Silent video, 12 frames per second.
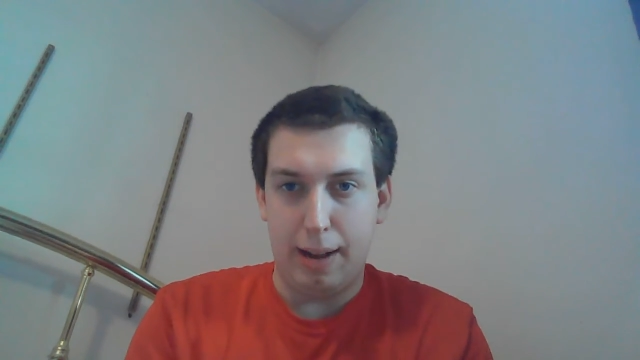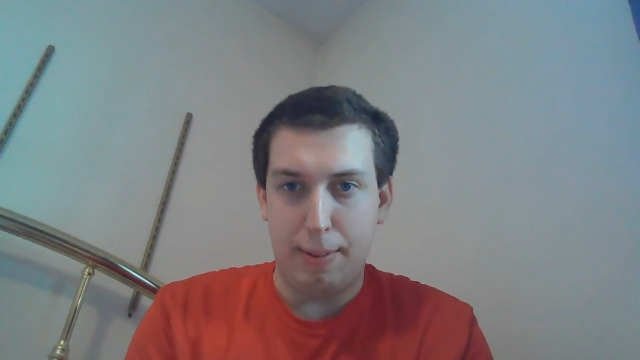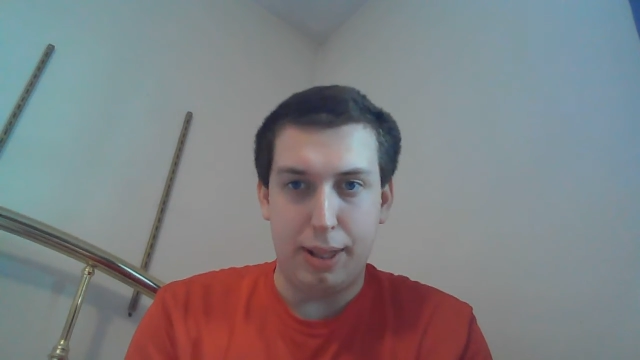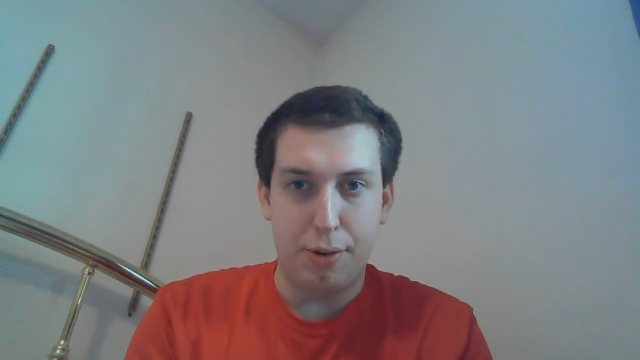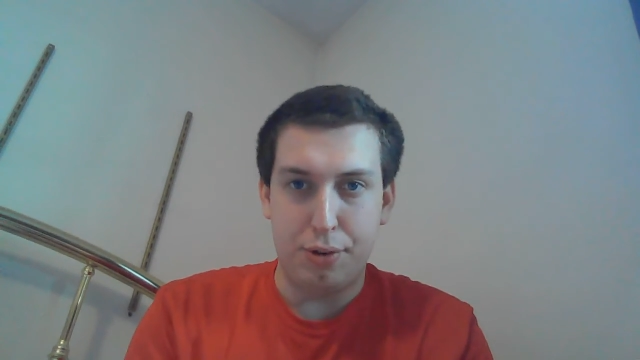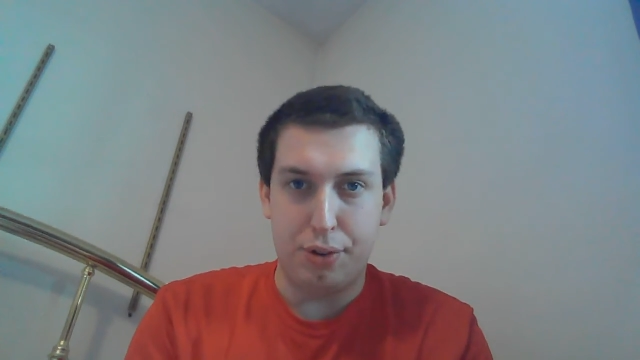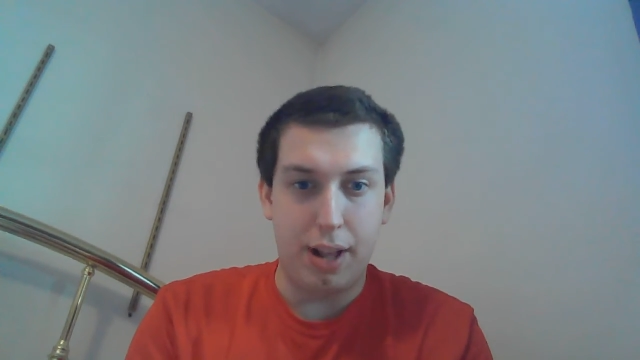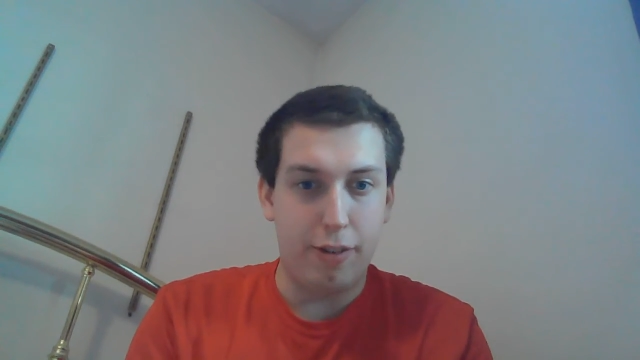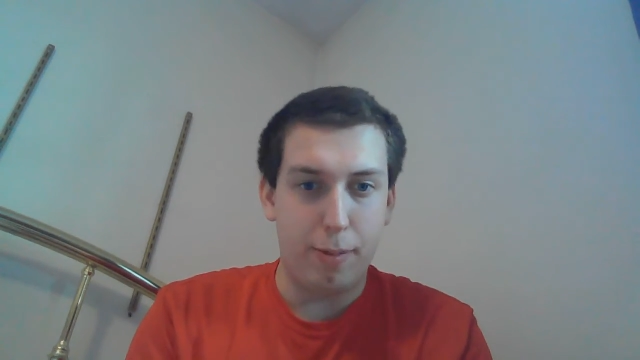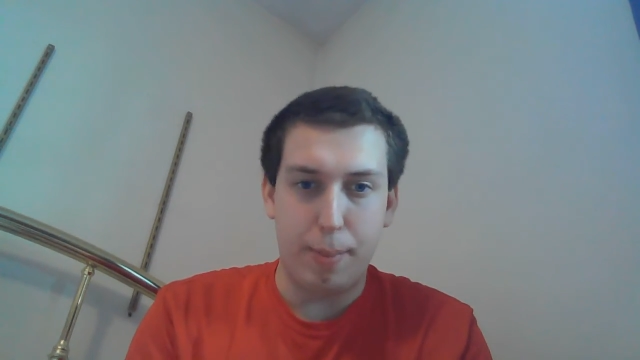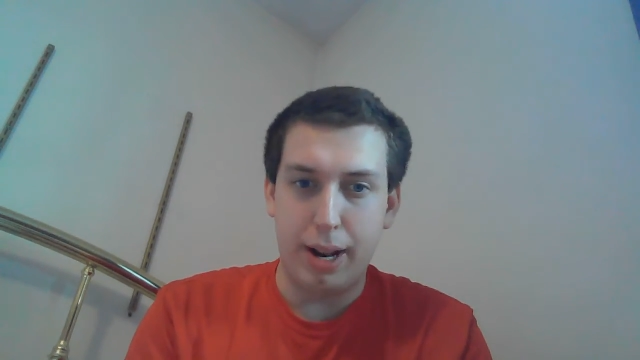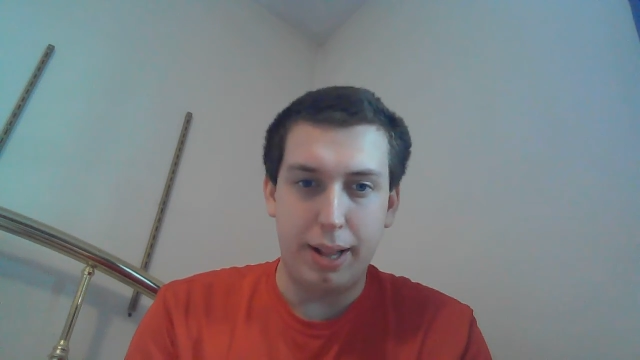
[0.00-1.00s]
I mean, there's
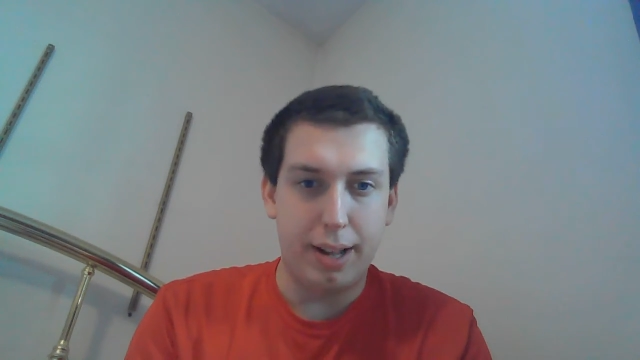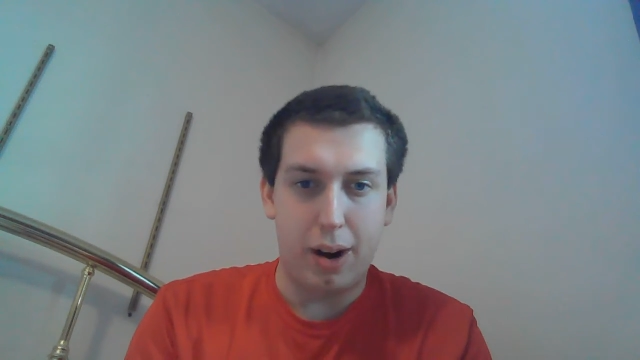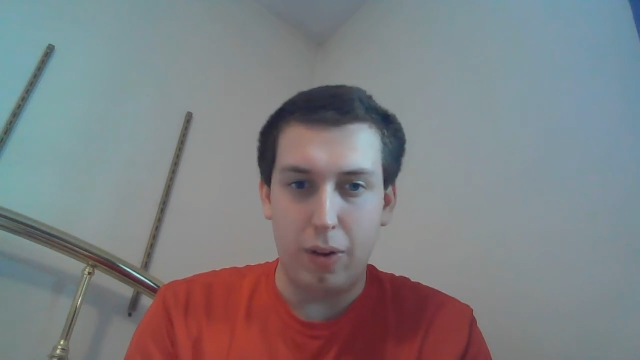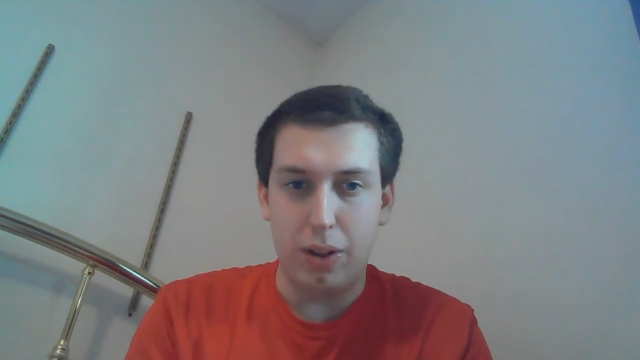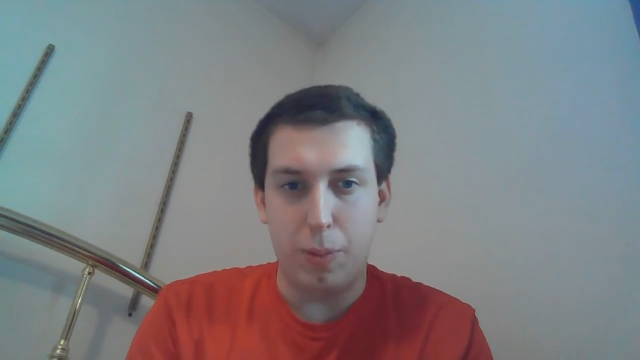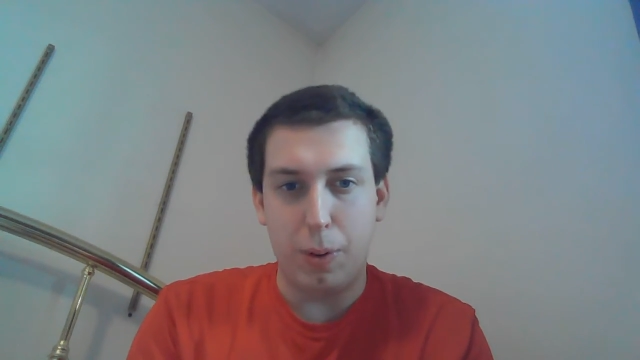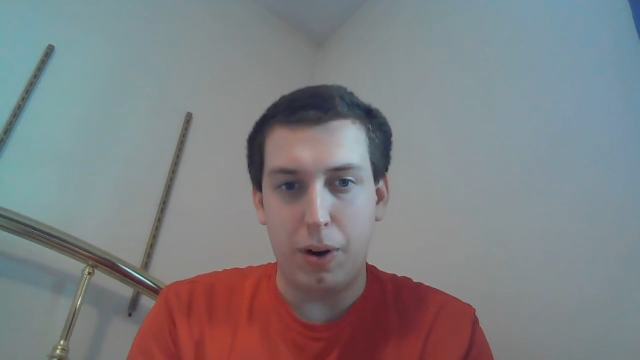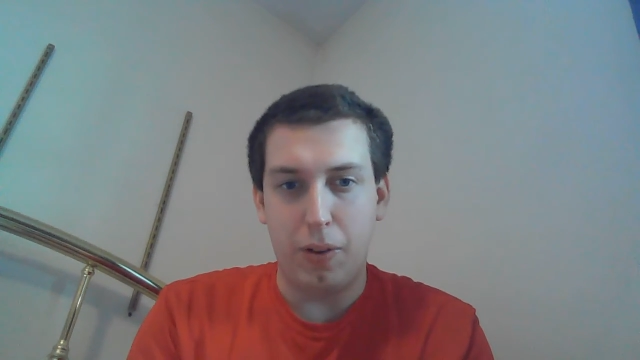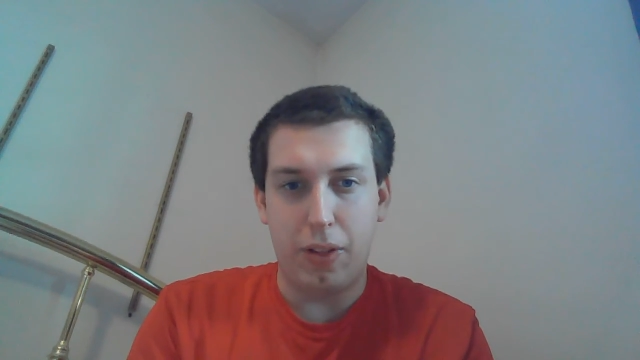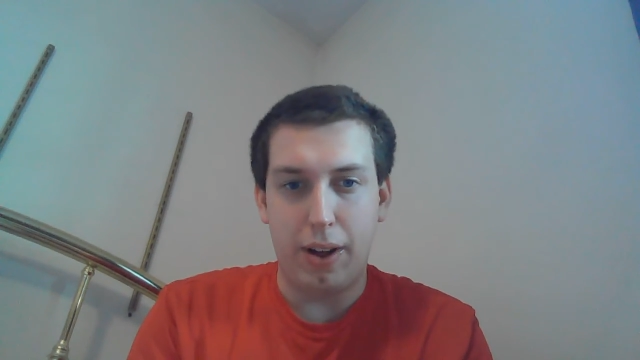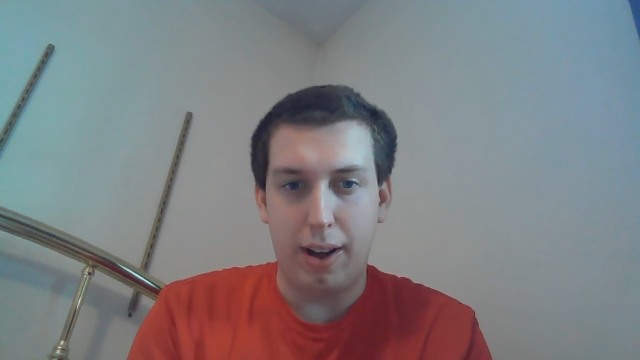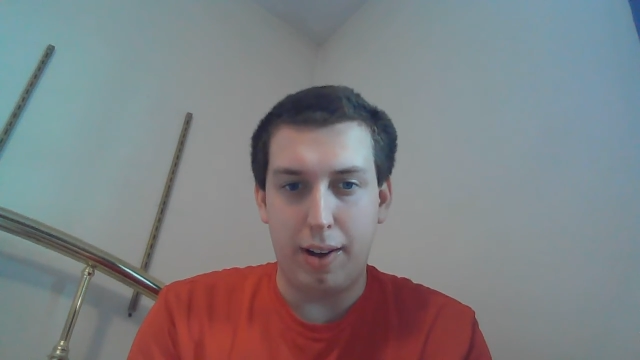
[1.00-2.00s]
never been a doubt in the
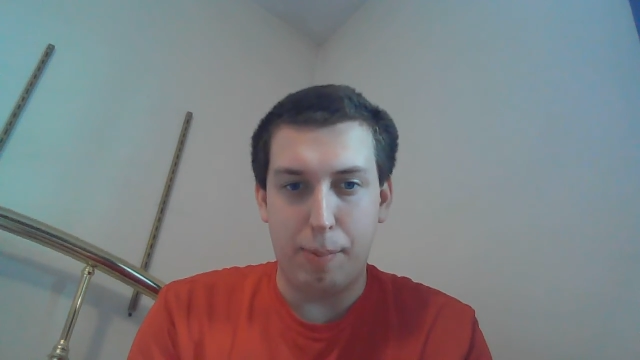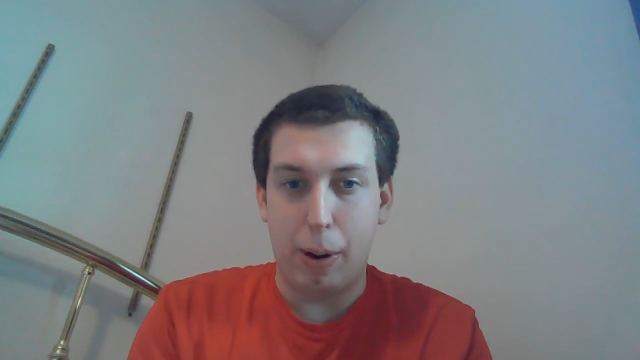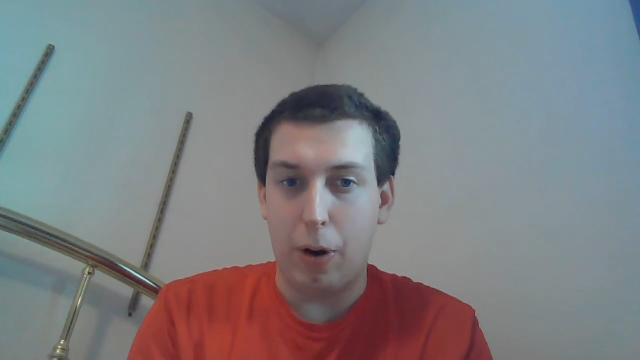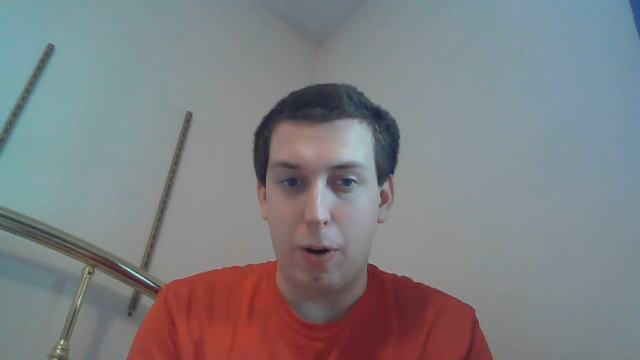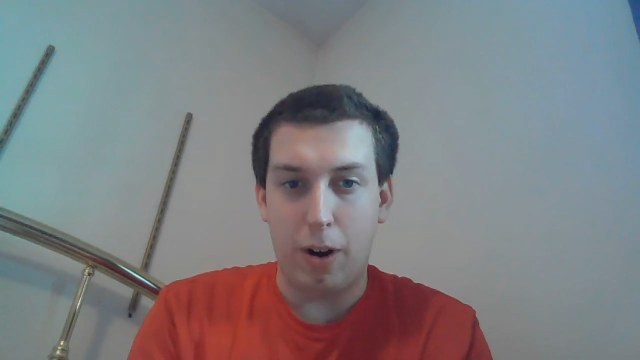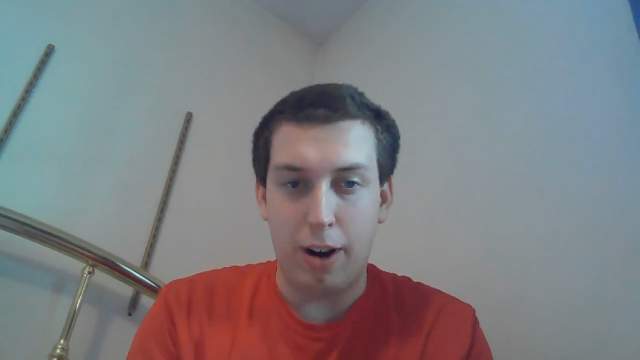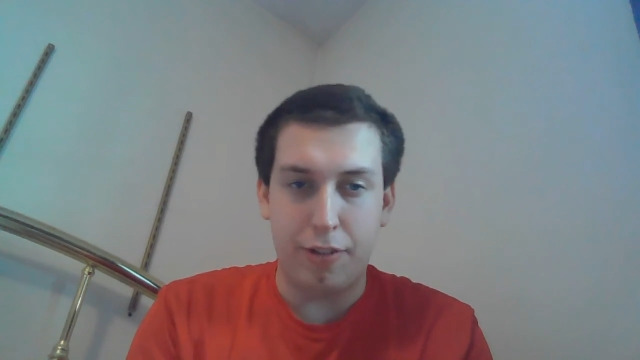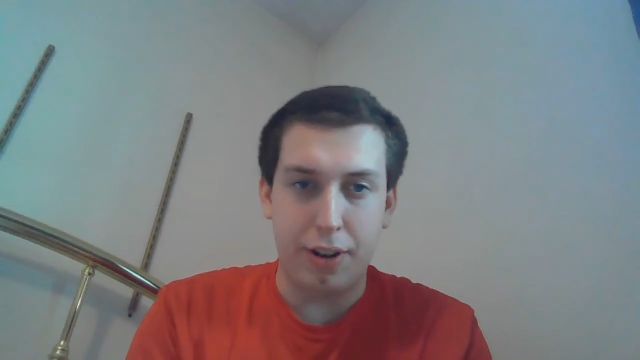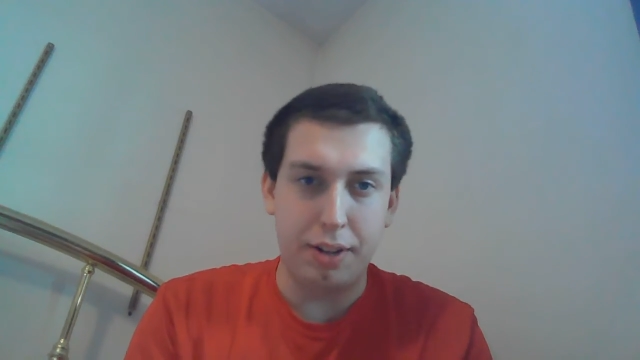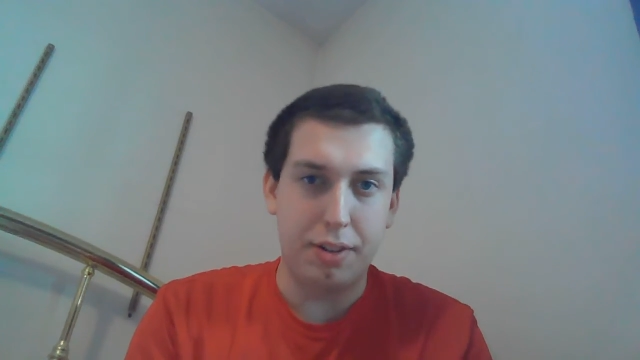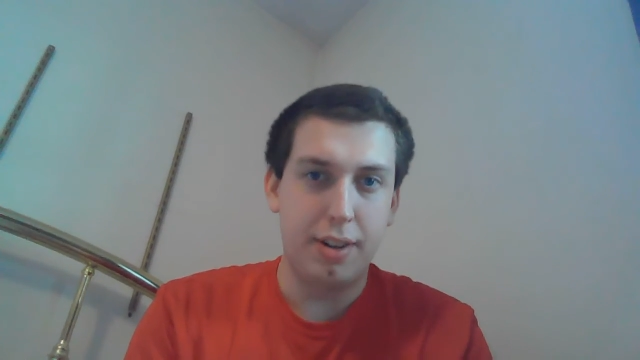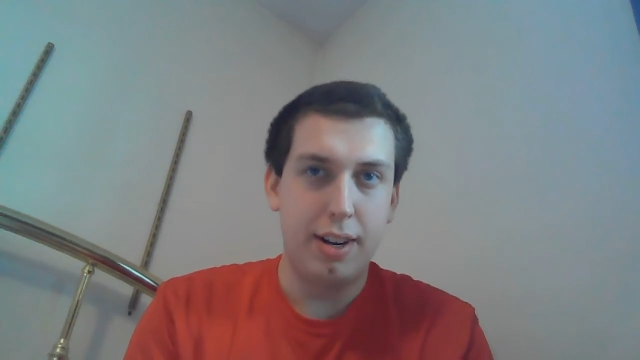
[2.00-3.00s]
world uh, about our
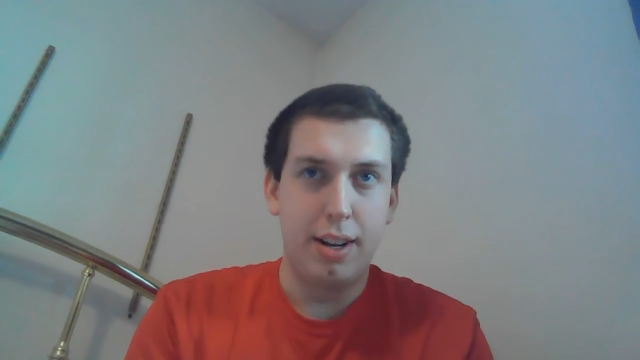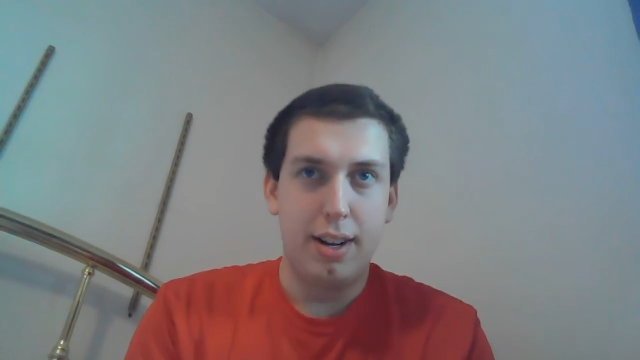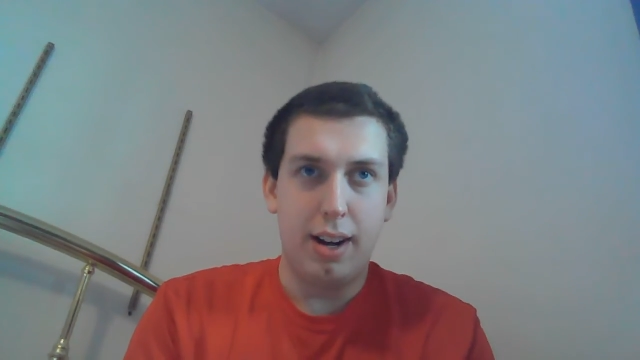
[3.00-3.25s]
offense.